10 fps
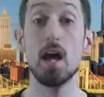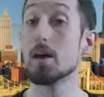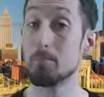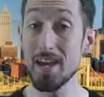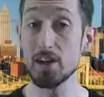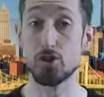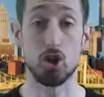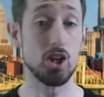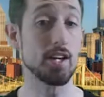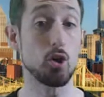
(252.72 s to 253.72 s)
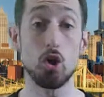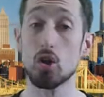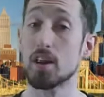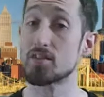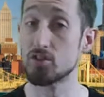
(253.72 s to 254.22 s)
Manager Clint Hurdle
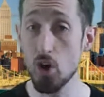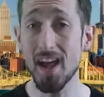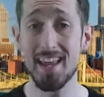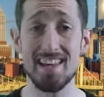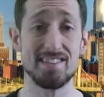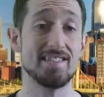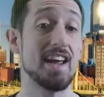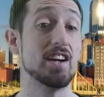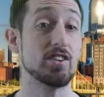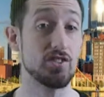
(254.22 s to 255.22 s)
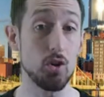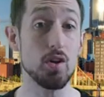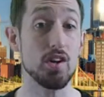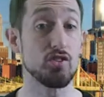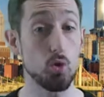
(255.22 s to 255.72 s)
has not hesitated to turn
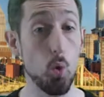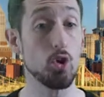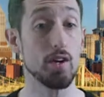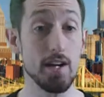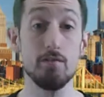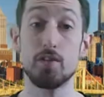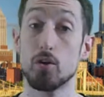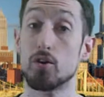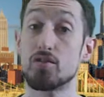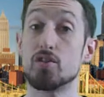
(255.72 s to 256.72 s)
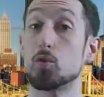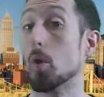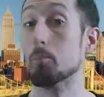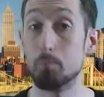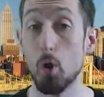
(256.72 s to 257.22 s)
his corner infielders into a
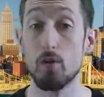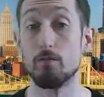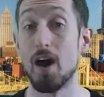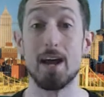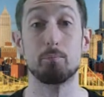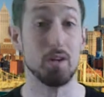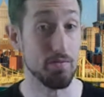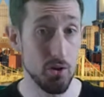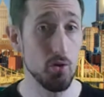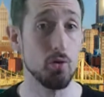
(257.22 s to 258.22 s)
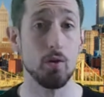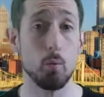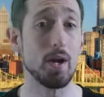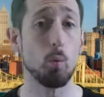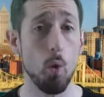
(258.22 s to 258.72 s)
bona fide platoon in
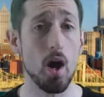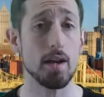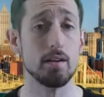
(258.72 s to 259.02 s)
week one.